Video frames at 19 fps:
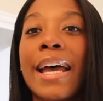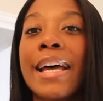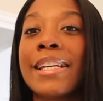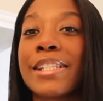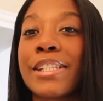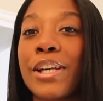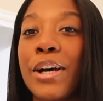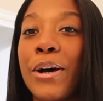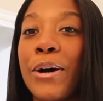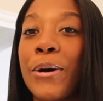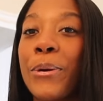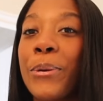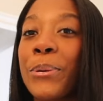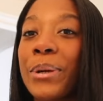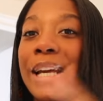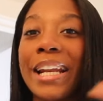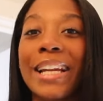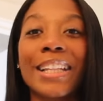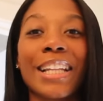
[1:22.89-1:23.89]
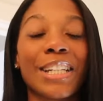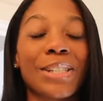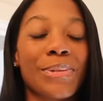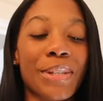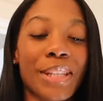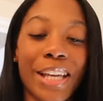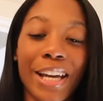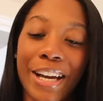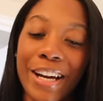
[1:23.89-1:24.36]
So getting lunch
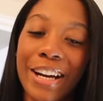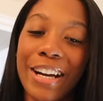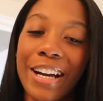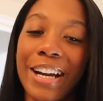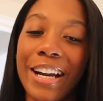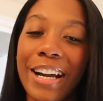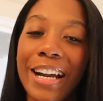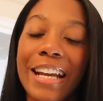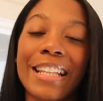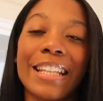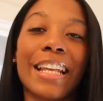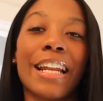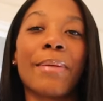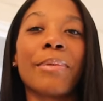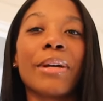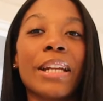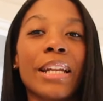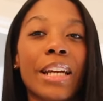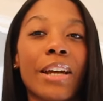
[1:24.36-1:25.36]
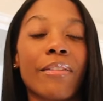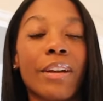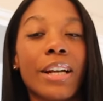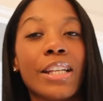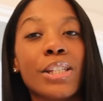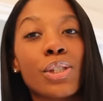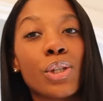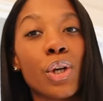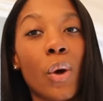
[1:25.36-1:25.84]
with her, and then I'm gonna get
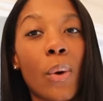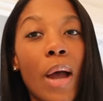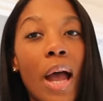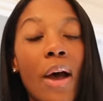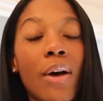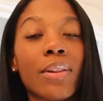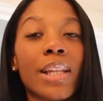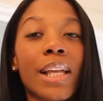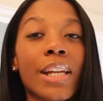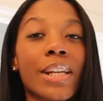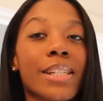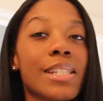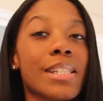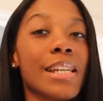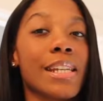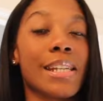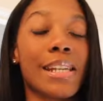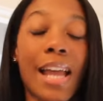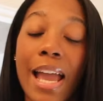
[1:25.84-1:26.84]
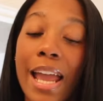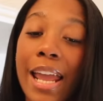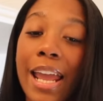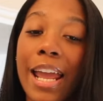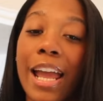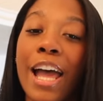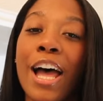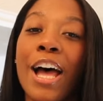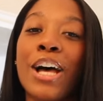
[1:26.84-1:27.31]
ready to go out later
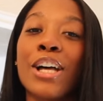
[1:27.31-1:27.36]
tonight.